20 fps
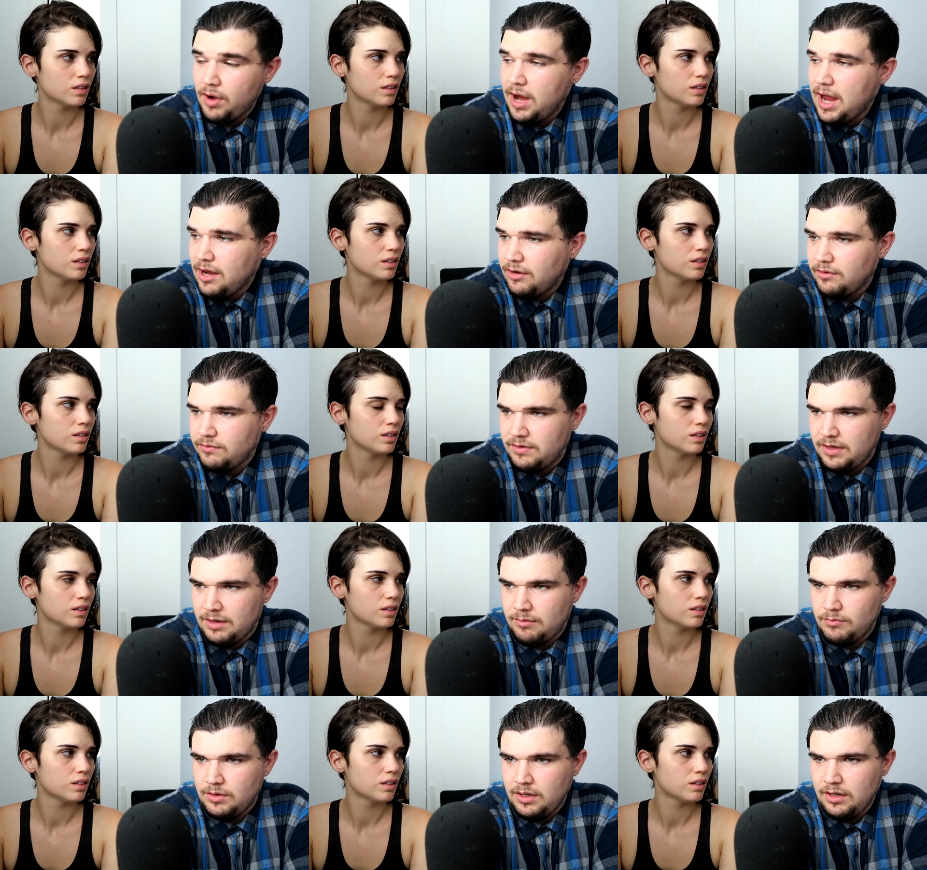Speaker 1: proud
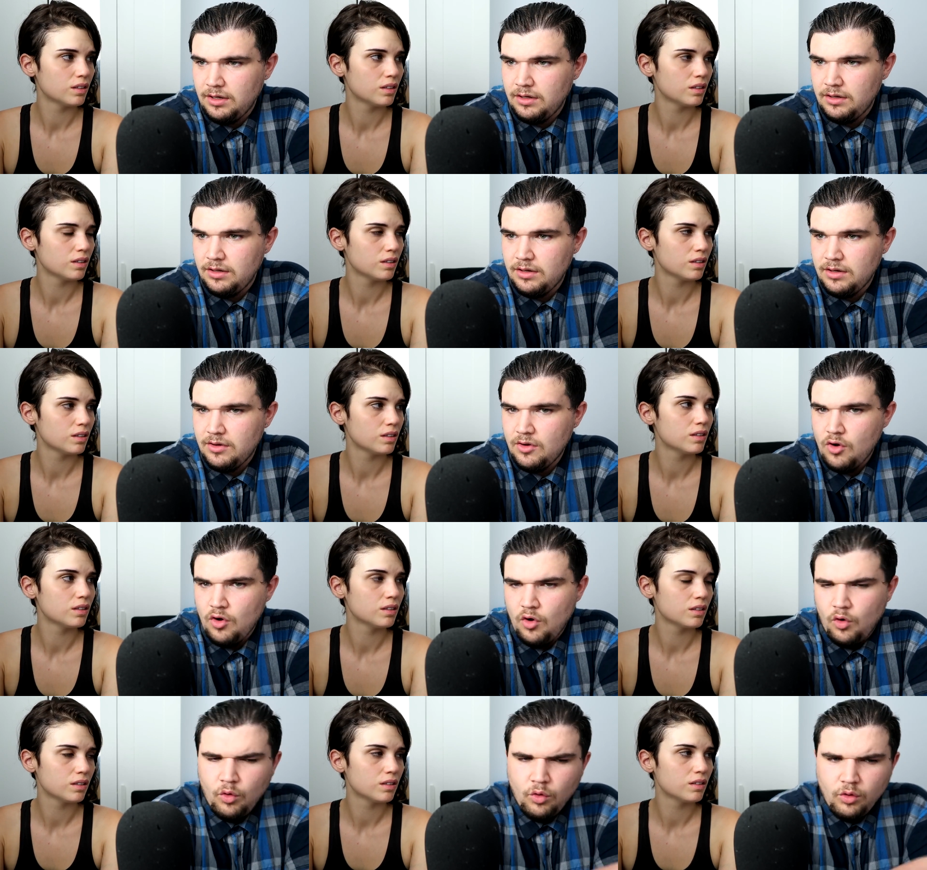of them, yeah?
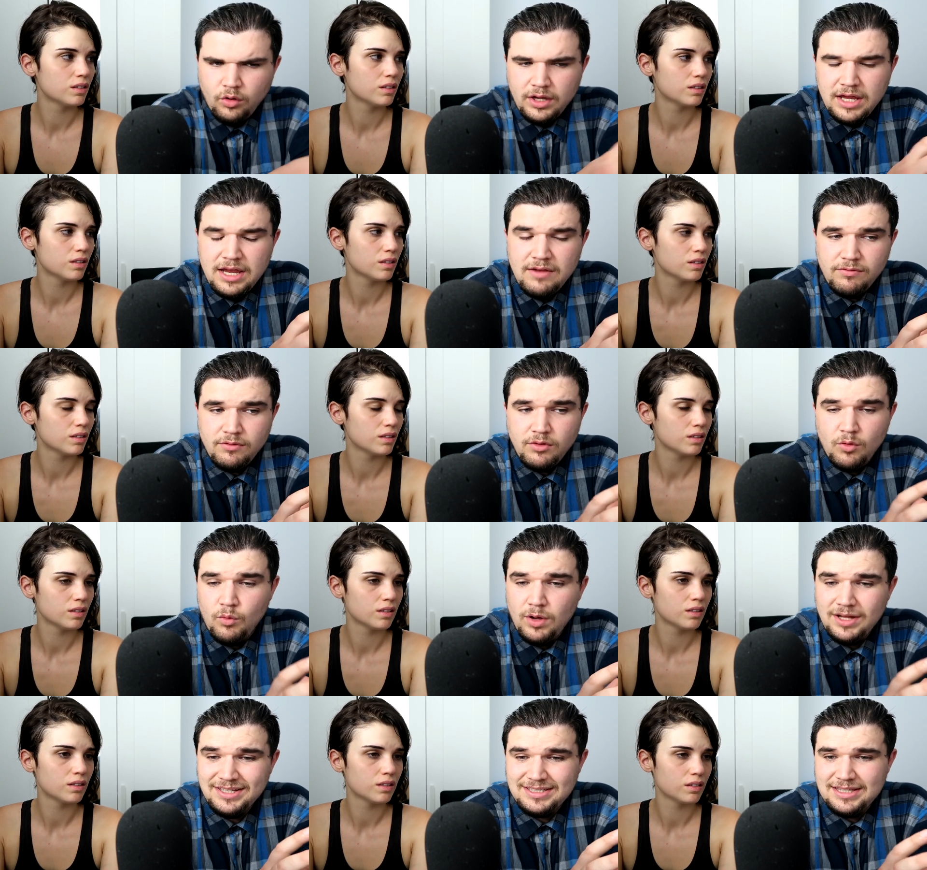Or
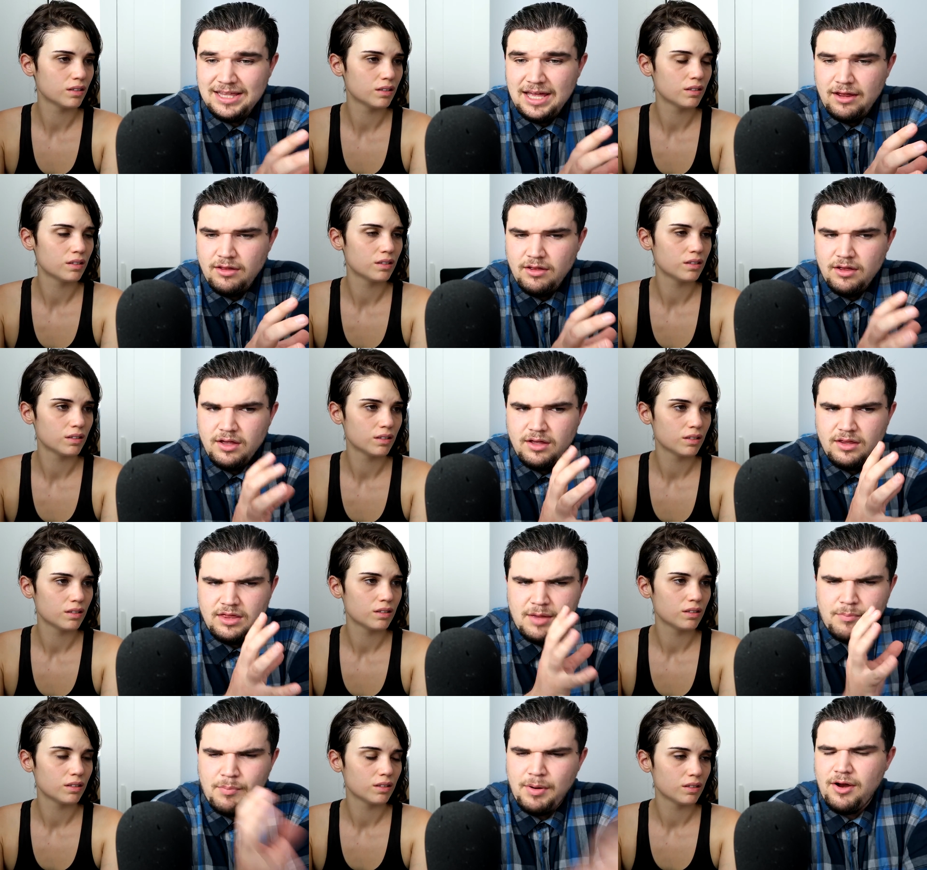even the ones that
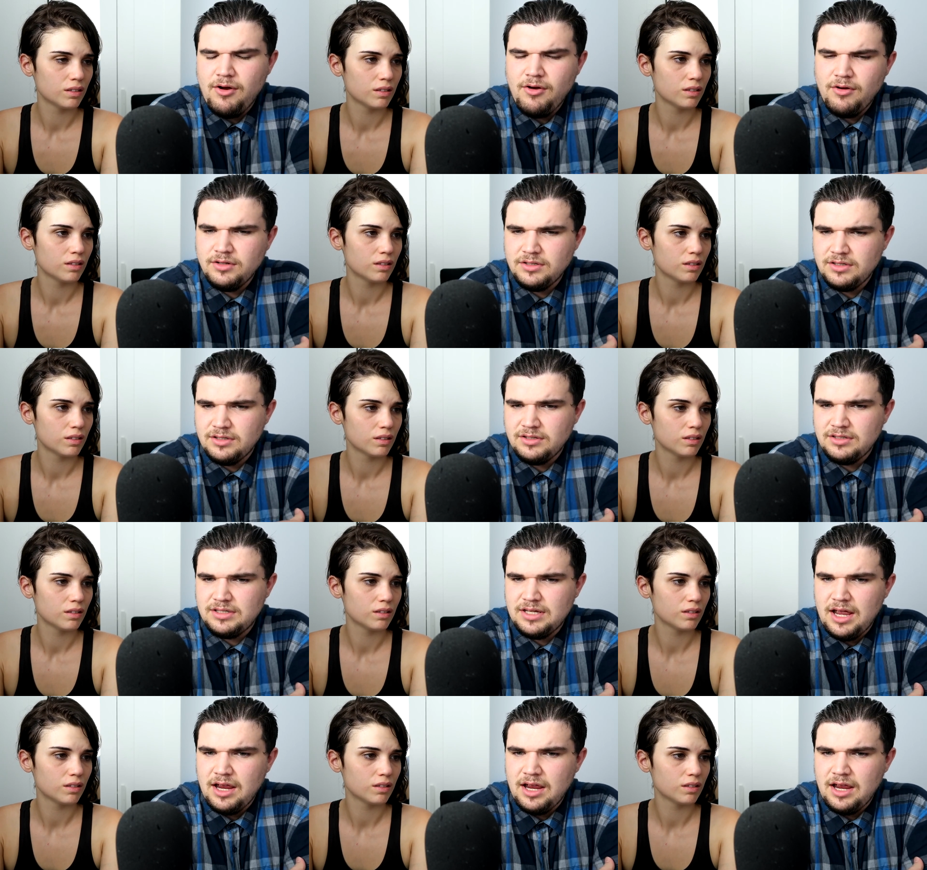their parents